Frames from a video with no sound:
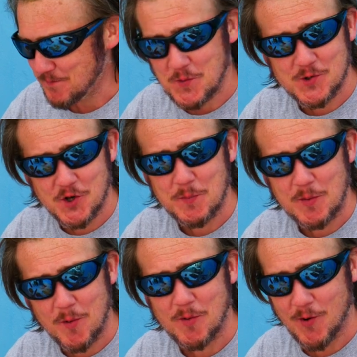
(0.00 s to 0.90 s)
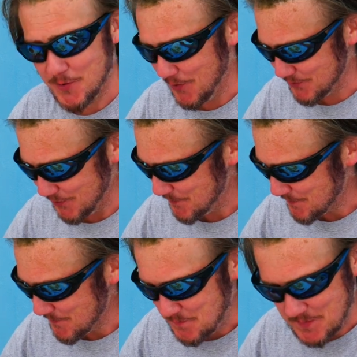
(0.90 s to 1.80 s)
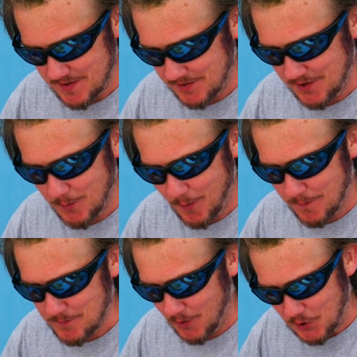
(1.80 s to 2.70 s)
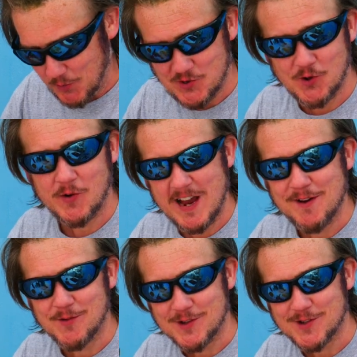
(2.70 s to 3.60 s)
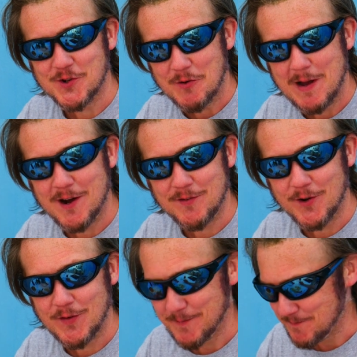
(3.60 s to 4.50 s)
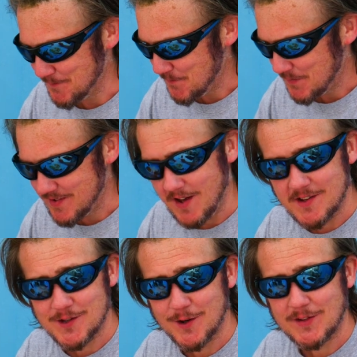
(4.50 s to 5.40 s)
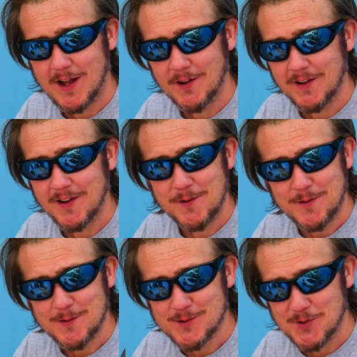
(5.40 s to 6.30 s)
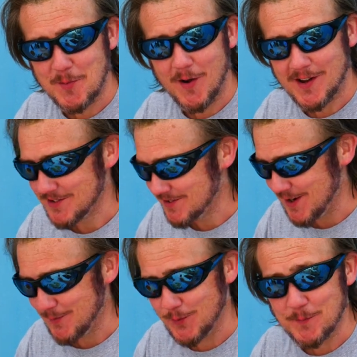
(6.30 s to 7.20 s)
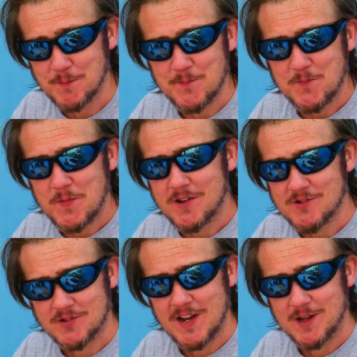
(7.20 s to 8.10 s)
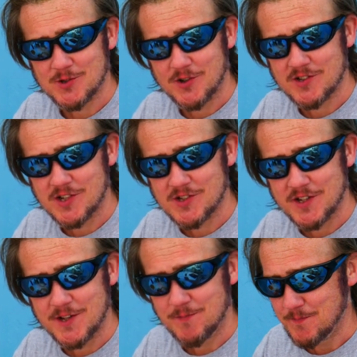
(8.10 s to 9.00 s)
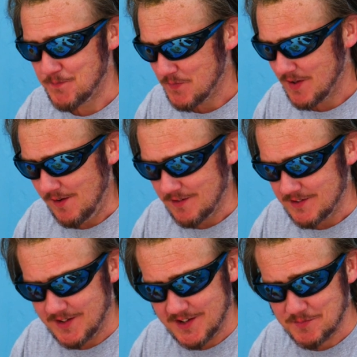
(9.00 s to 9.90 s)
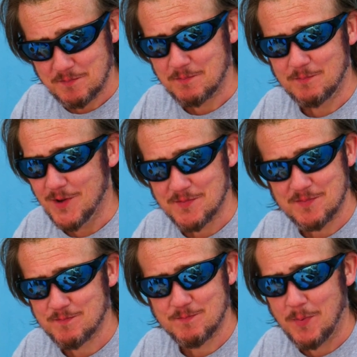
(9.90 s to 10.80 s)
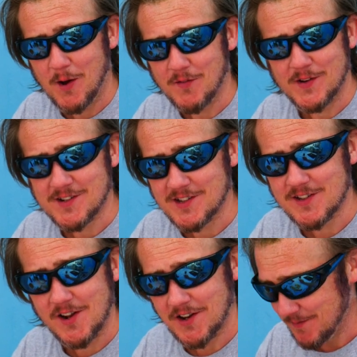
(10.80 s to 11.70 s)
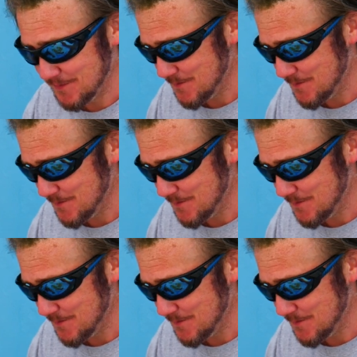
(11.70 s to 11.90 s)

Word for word: Because it would be proper rude not to. And you know what? I'm going to enjoy every single mouthful of it. Get yourself down here to Mike's Tavern, just outside Sissi. It's, it's perfect, it's stunning.